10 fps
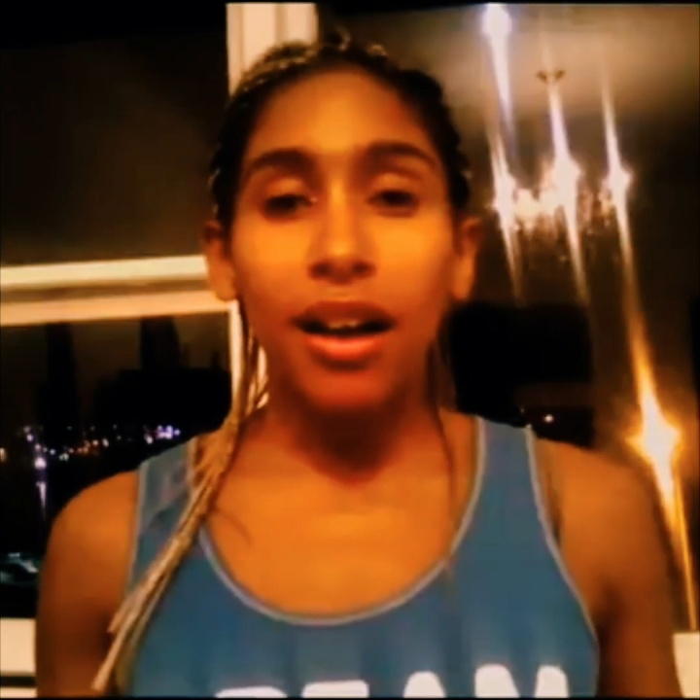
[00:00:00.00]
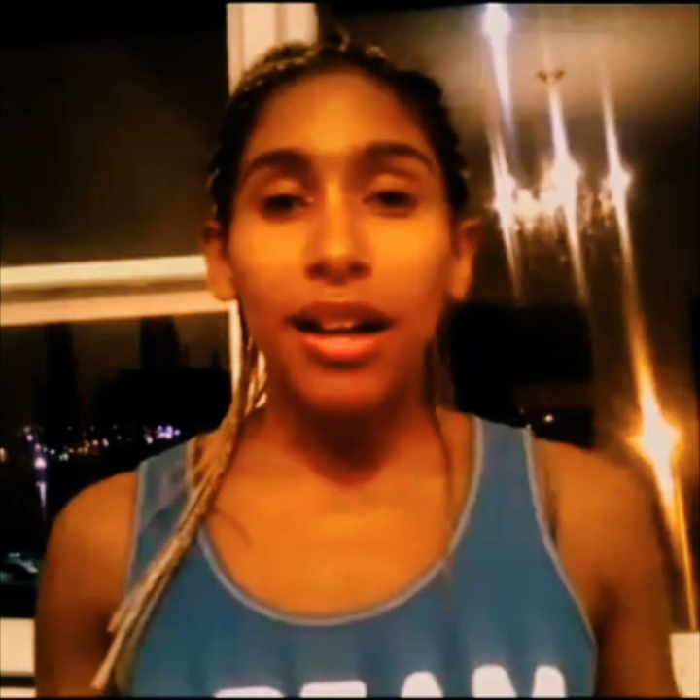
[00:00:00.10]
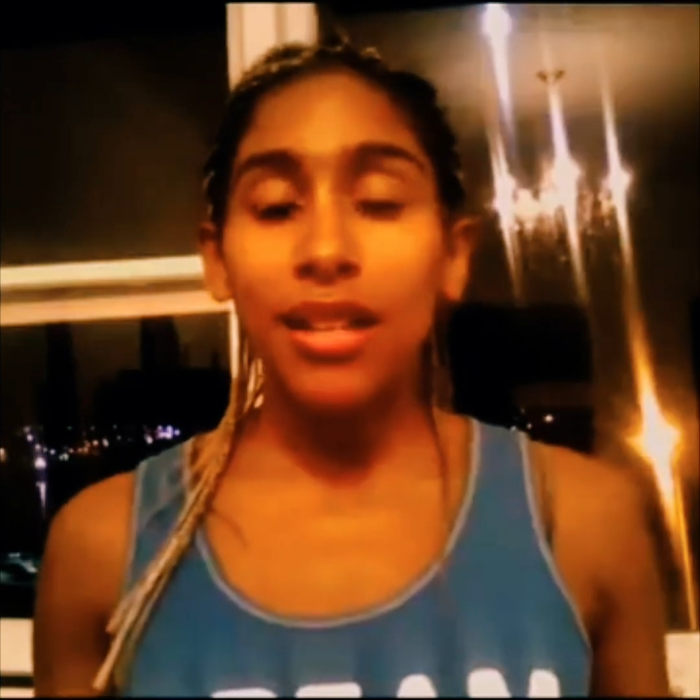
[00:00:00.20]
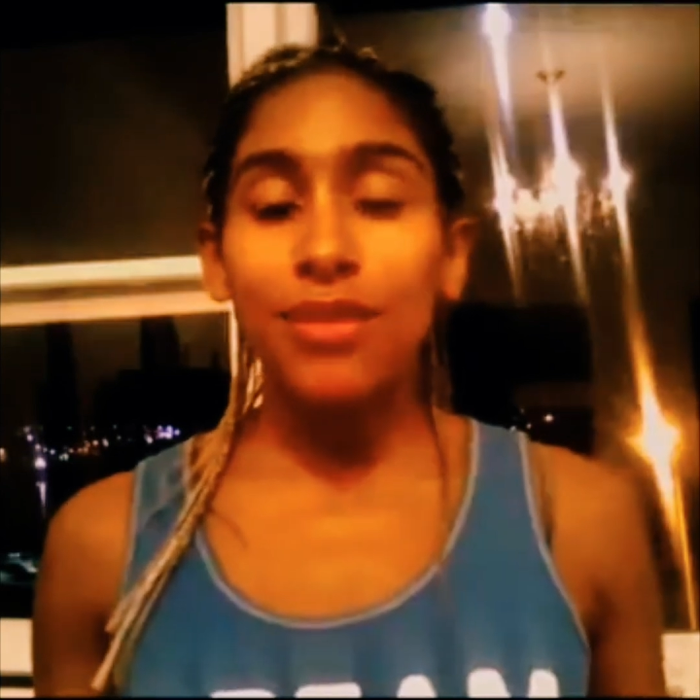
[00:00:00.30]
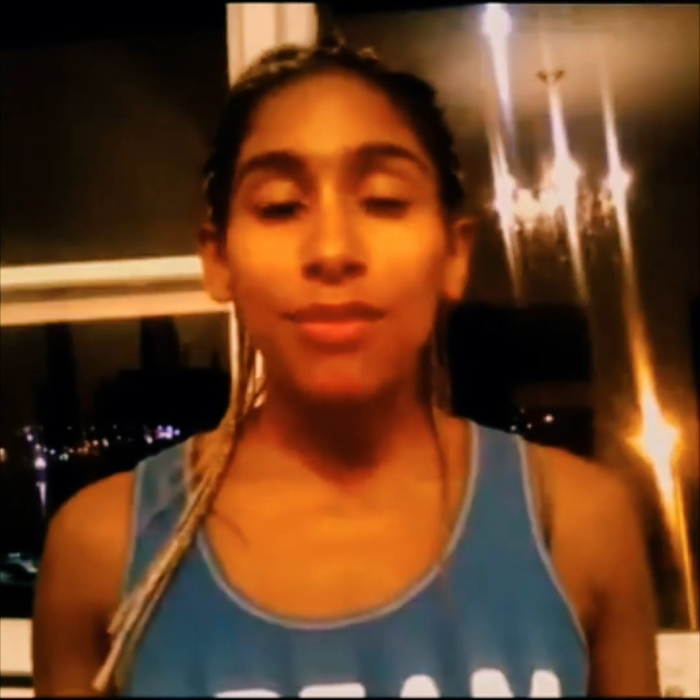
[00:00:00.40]

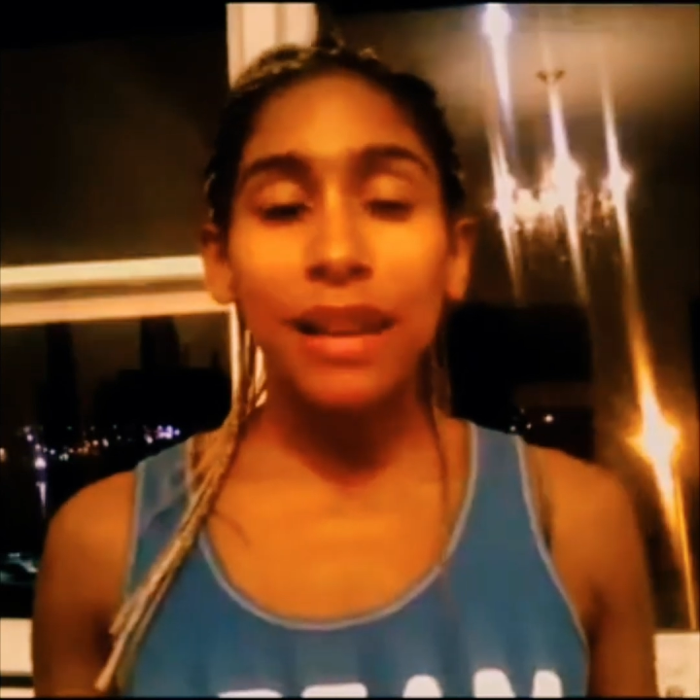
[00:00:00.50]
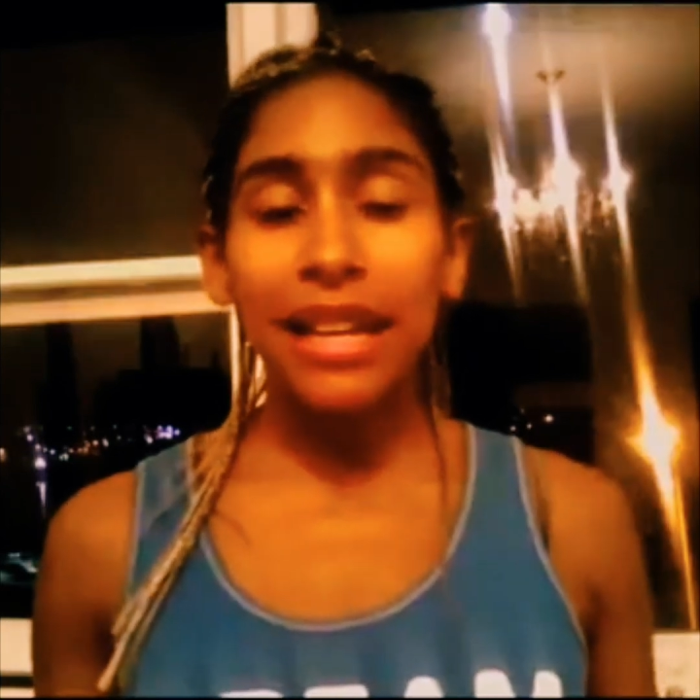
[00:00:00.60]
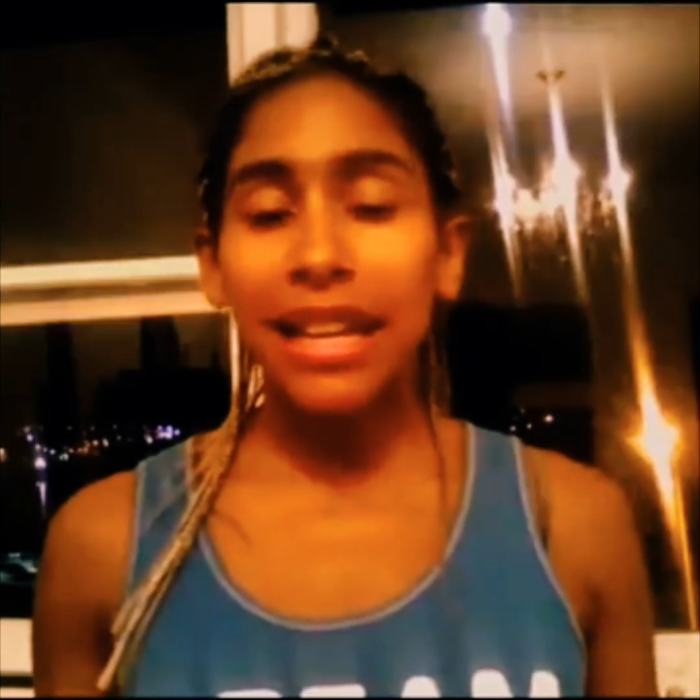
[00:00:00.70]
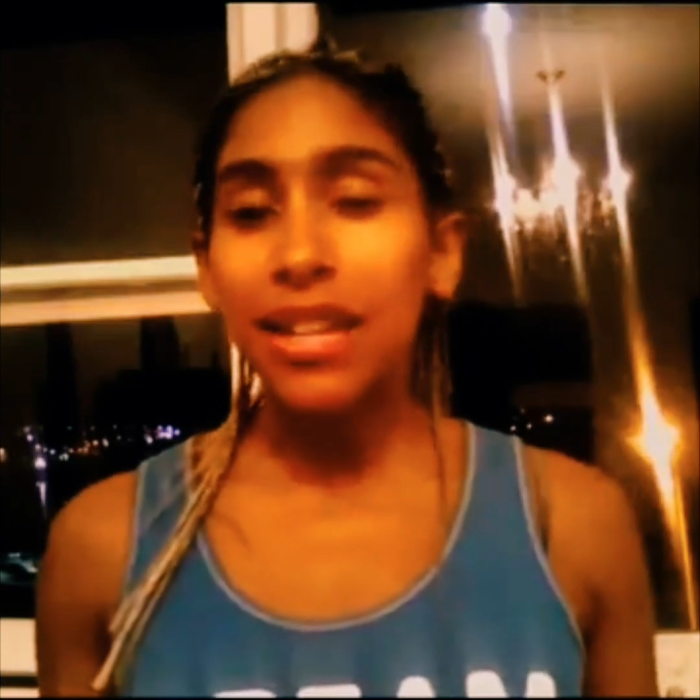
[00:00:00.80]
it's really